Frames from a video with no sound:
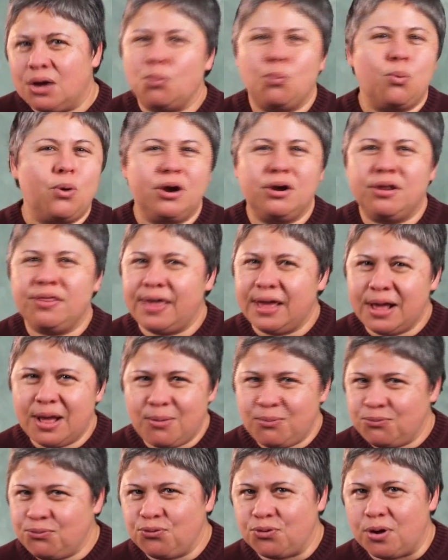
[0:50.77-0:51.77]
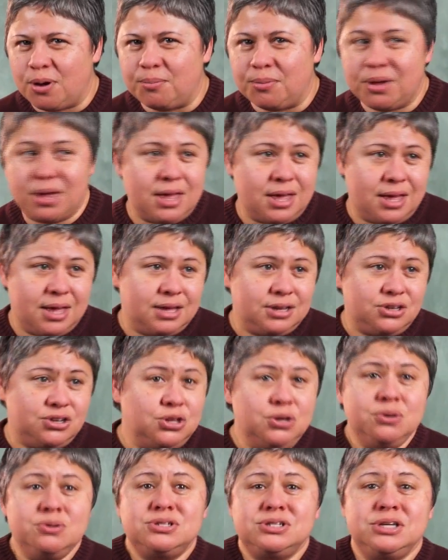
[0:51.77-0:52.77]
Where do they come from? Do
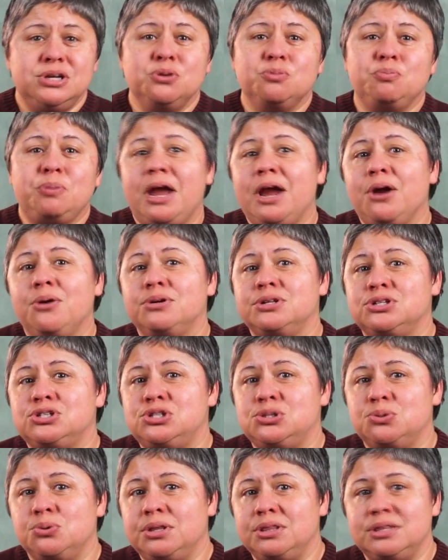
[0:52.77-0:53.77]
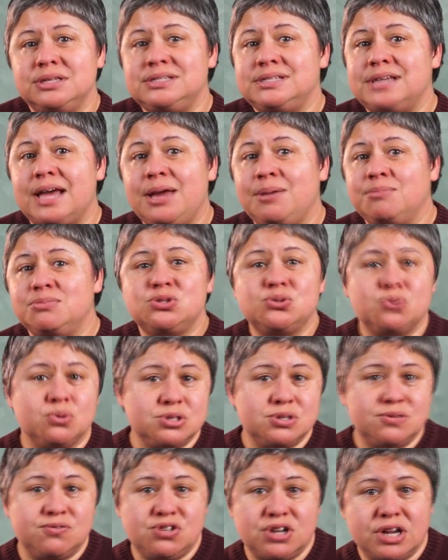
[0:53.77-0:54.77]
you see your parents doing the same
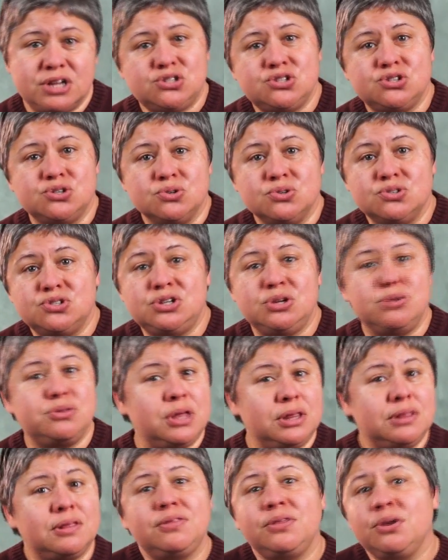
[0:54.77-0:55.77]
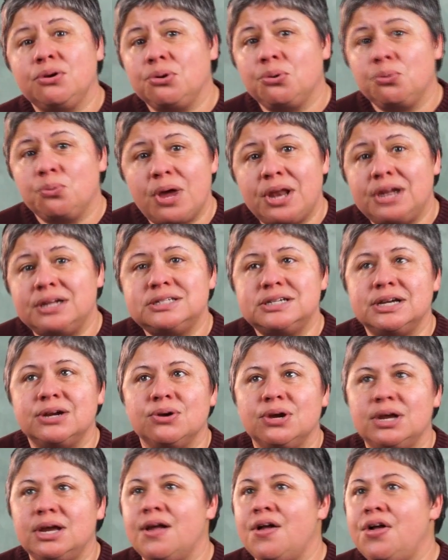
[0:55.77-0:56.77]
sorts of gestures? Do you think that they're
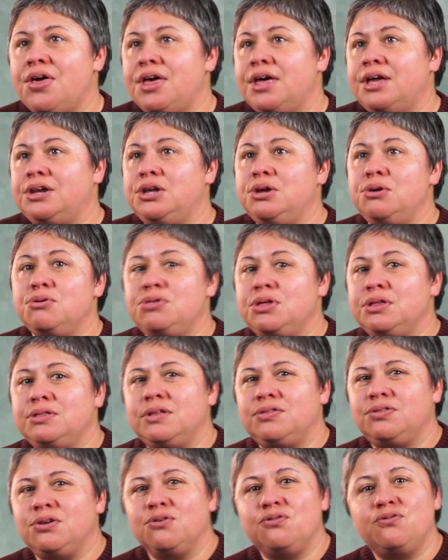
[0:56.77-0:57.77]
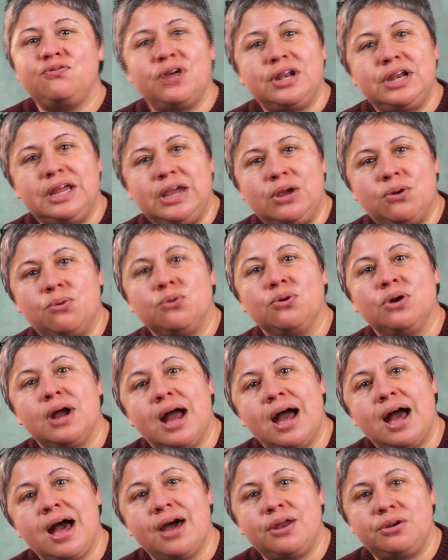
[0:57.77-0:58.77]
hereditary? Do you think that they're funny or
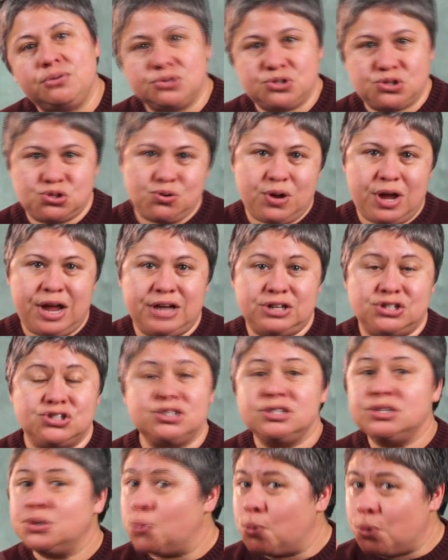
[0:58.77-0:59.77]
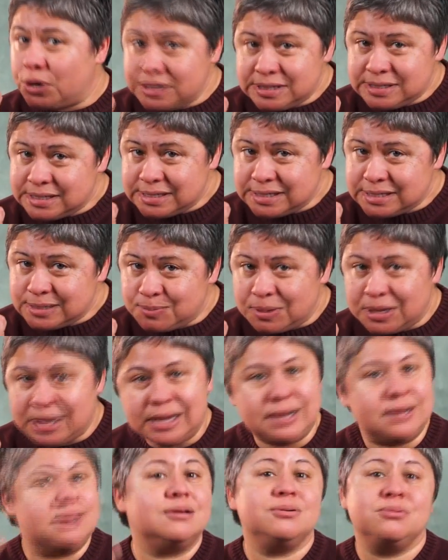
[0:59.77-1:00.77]
odd or strange? What does this
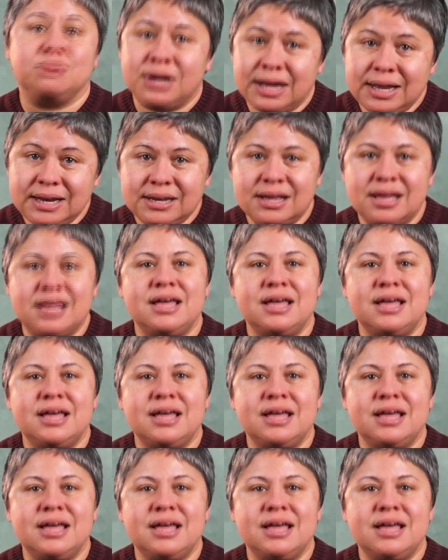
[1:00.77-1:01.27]
mean, right?